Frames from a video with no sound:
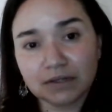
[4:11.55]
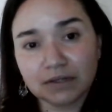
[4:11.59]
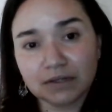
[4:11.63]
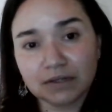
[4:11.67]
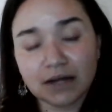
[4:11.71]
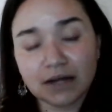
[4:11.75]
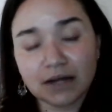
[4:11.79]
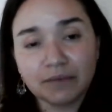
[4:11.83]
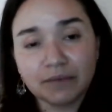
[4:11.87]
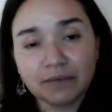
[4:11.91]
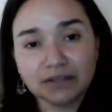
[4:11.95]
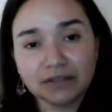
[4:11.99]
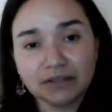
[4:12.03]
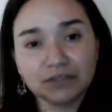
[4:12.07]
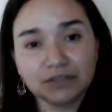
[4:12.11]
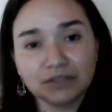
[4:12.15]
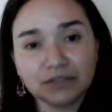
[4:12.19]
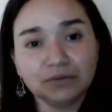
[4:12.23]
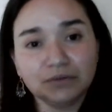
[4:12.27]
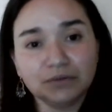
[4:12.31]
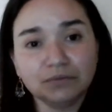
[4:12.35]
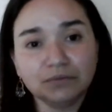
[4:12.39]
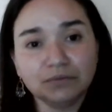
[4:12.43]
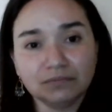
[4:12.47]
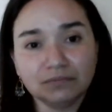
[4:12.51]
coming
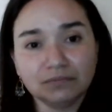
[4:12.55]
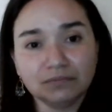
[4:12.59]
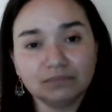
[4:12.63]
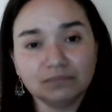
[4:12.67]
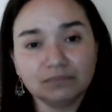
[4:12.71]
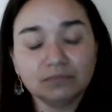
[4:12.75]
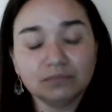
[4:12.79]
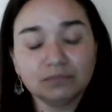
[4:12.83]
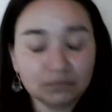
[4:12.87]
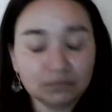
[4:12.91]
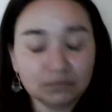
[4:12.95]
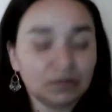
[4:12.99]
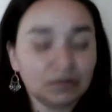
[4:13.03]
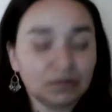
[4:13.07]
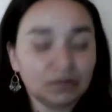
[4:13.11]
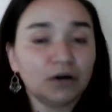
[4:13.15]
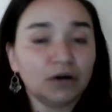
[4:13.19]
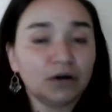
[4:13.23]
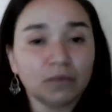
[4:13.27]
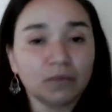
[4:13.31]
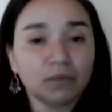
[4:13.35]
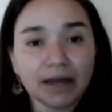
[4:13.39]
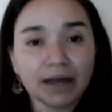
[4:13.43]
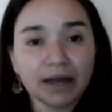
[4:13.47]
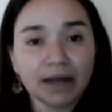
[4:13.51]
to
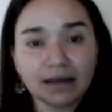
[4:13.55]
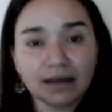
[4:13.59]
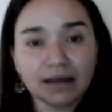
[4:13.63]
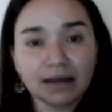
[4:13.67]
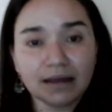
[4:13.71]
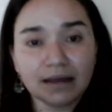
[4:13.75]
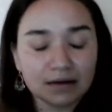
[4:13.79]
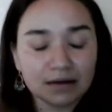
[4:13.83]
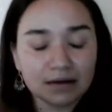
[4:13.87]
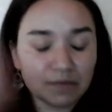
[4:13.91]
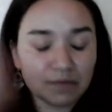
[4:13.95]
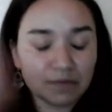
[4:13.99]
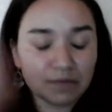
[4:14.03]
her wake and coming